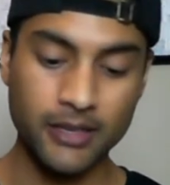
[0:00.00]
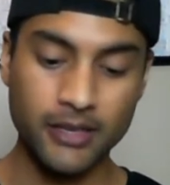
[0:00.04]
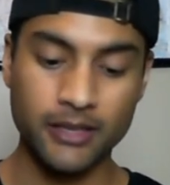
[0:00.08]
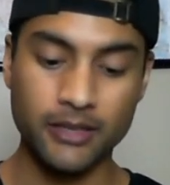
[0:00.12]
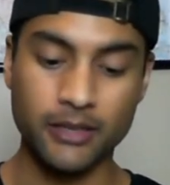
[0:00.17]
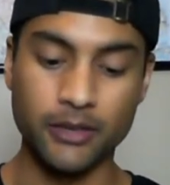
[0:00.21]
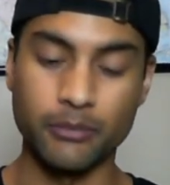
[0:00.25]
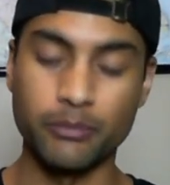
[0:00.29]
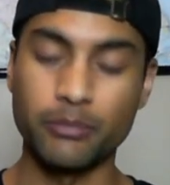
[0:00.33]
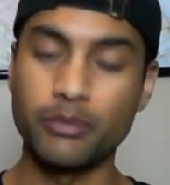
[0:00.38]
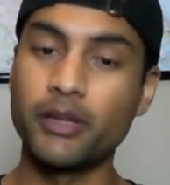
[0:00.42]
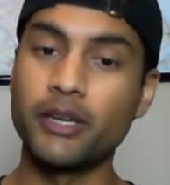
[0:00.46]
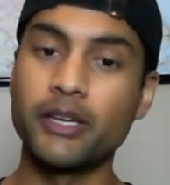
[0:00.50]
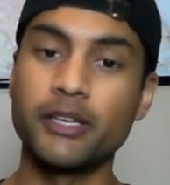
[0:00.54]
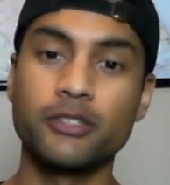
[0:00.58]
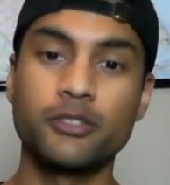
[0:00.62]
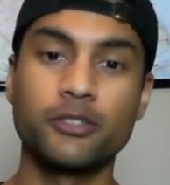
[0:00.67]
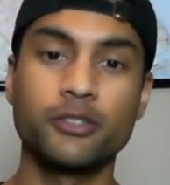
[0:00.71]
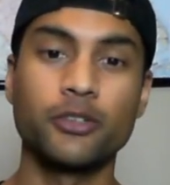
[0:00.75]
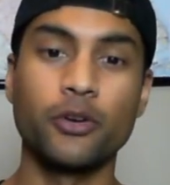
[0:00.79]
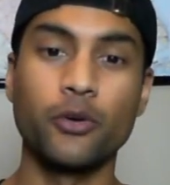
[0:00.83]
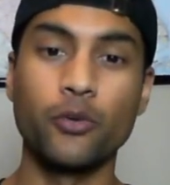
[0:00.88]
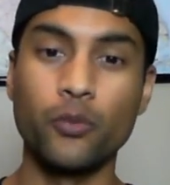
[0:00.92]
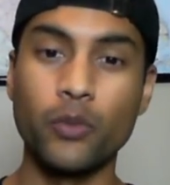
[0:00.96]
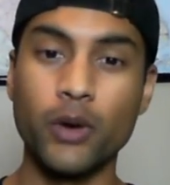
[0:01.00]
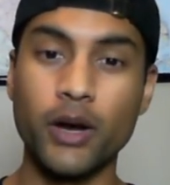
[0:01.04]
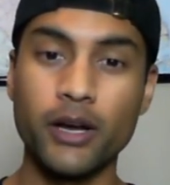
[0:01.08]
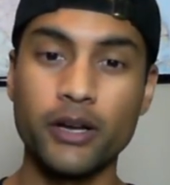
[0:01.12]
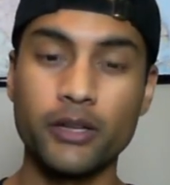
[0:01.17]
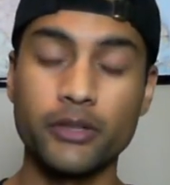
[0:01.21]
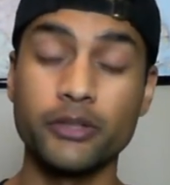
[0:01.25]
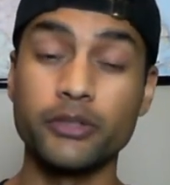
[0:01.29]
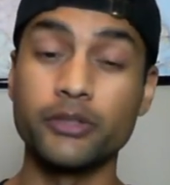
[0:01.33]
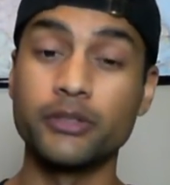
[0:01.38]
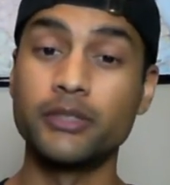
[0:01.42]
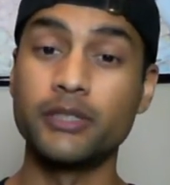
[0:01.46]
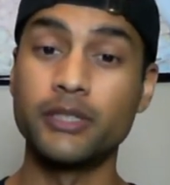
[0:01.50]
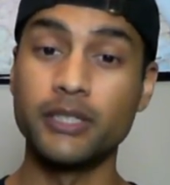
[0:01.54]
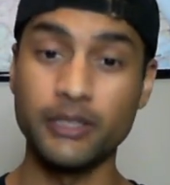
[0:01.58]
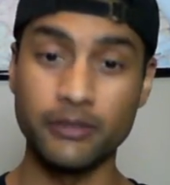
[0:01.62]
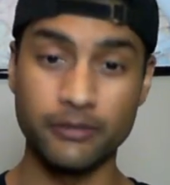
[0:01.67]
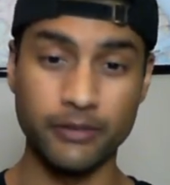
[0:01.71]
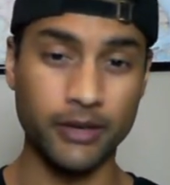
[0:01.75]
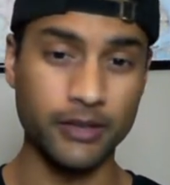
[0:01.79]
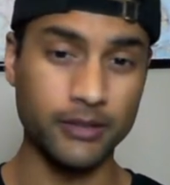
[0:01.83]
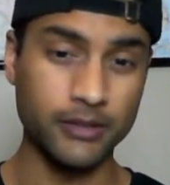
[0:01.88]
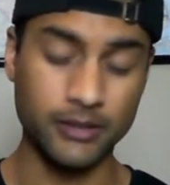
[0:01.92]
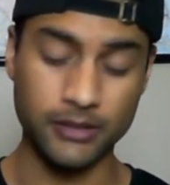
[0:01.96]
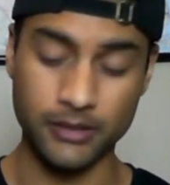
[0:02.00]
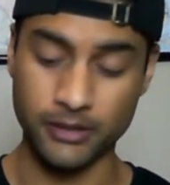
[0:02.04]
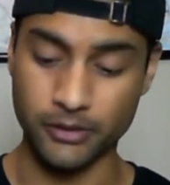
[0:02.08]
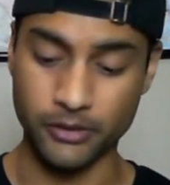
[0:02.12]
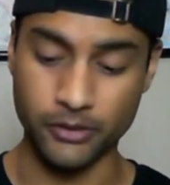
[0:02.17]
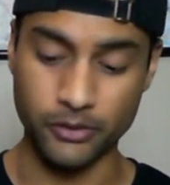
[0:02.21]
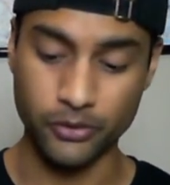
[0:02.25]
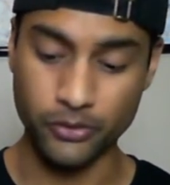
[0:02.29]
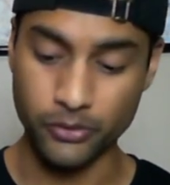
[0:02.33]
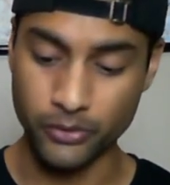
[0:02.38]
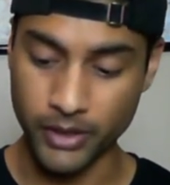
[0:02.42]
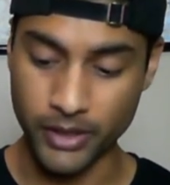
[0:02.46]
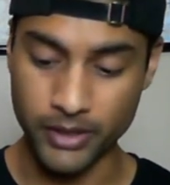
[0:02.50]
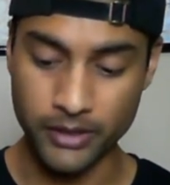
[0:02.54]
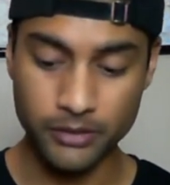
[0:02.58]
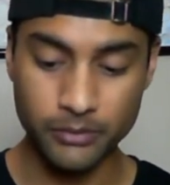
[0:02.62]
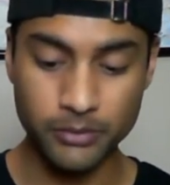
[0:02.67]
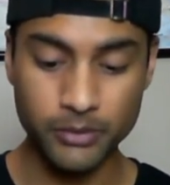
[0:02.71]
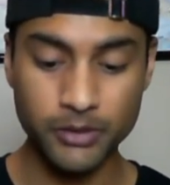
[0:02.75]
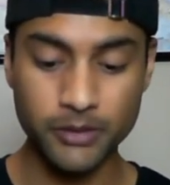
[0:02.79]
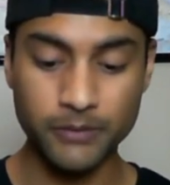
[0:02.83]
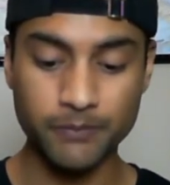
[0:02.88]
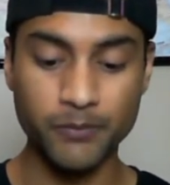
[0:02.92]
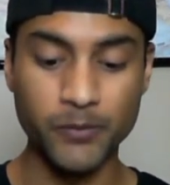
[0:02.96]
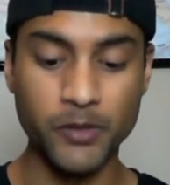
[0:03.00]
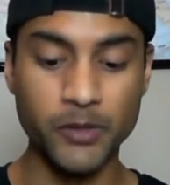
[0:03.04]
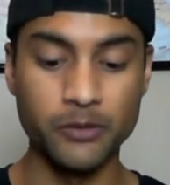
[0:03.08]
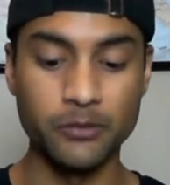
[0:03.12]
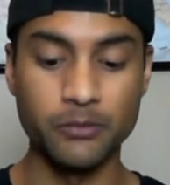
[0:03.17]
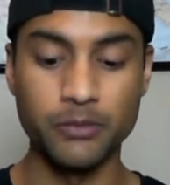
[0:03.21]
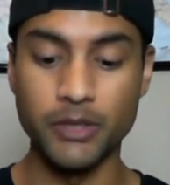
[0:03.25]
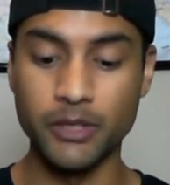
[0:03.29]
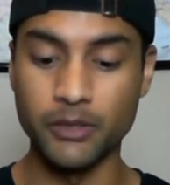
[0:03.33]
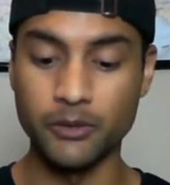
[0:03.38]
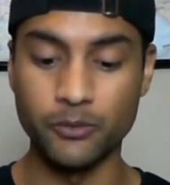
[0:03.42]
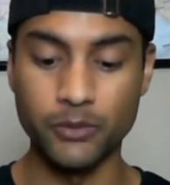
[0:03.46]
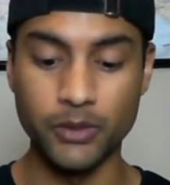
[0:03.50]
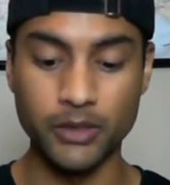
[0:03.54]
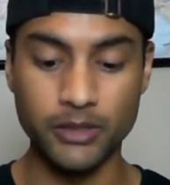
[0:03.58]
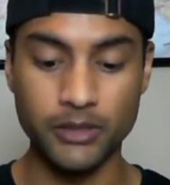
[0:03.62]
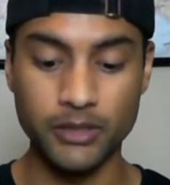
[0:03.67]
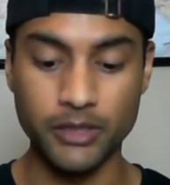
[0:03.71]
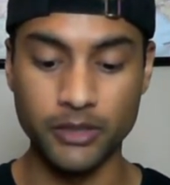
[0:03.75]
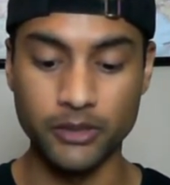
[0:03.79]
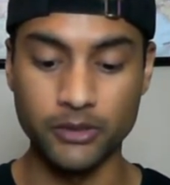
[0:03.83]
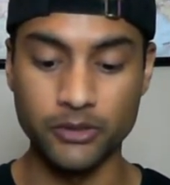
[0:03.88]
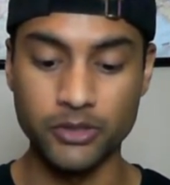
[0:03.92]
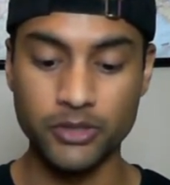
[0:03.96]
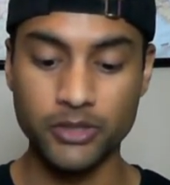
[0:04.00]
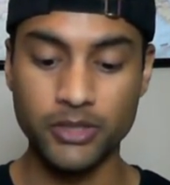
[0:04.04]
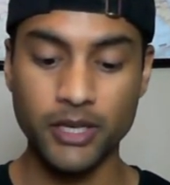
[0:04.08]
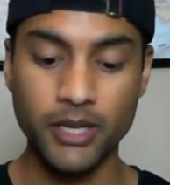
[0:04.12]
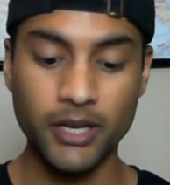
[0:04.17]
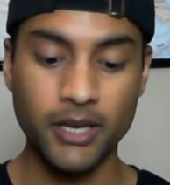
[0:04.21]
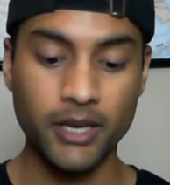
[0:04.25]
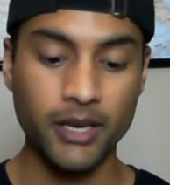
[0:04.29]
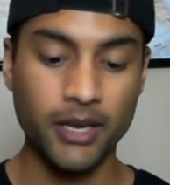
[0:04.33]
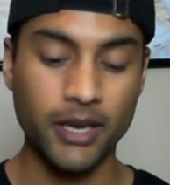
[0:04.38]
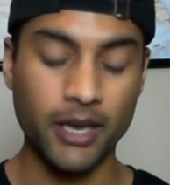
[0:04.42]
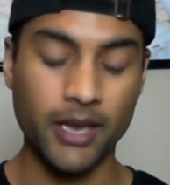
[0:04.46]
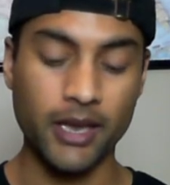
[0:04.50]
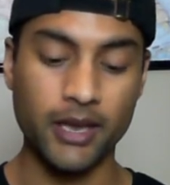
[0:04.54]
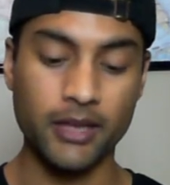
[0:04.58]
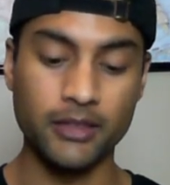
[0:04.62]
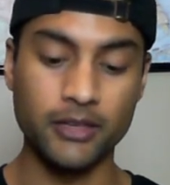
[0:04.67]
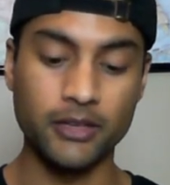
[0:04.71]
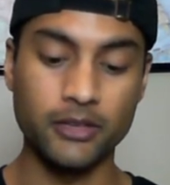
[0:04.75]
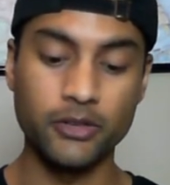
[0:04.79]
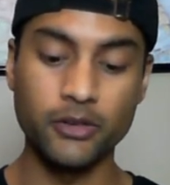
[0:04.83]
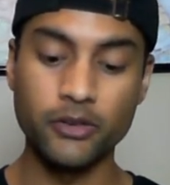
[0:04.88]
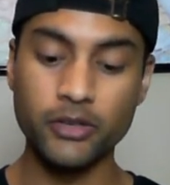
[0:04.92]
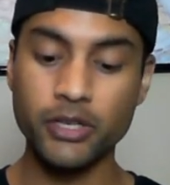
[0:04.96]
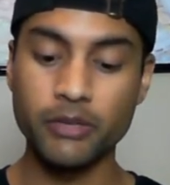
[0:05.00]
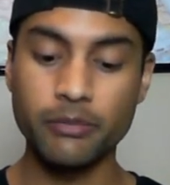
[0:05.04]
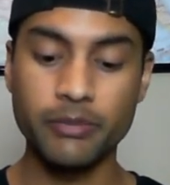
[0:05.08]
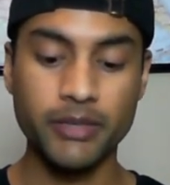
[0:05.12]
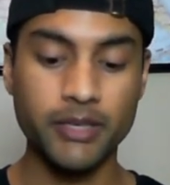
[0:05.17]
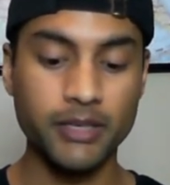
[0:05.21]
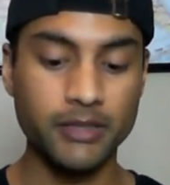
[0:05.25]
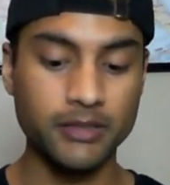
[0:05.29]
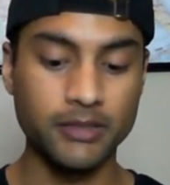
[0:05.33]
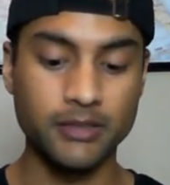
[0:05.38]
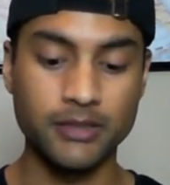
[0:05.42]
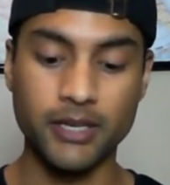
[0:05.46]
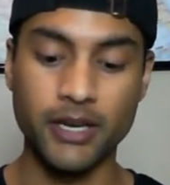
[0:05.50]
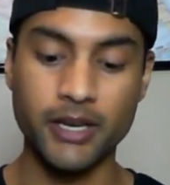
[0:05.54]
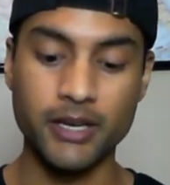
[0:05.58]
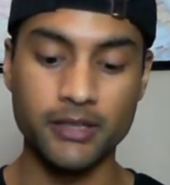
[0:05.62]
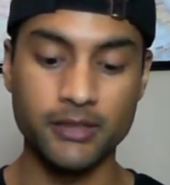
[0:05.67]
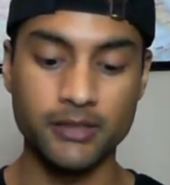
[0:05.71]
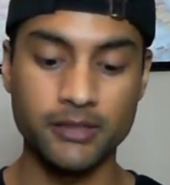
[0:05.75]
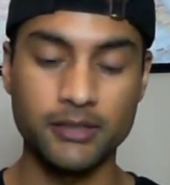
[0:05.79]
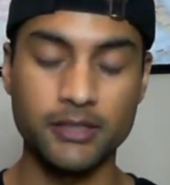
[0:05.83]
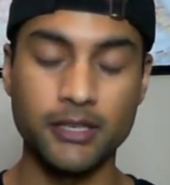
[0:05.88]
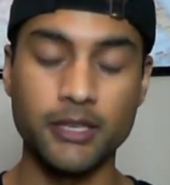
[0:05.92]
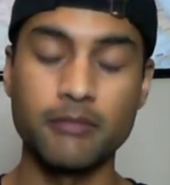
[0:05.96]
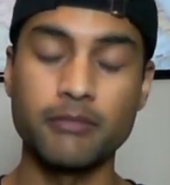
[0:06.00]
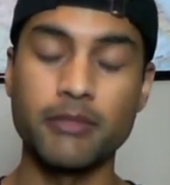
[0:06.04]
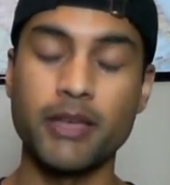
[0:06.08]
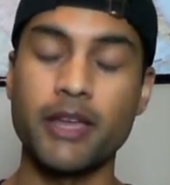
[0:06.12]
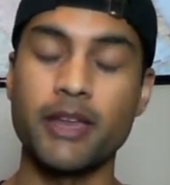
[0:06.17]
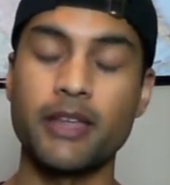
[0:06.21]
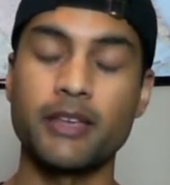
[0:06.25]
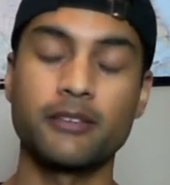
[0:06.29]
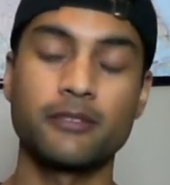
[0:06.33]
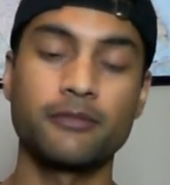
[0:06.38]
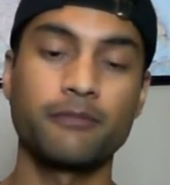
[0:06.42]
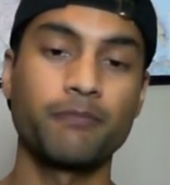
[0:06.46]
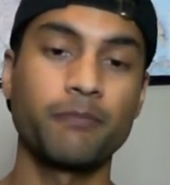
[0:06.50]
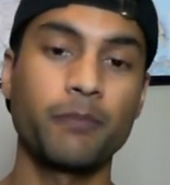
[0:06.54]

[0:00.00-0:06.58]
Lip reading: They're playing so well. Their defense is incredible, this being well coached, and they're going up against a Titans team that has,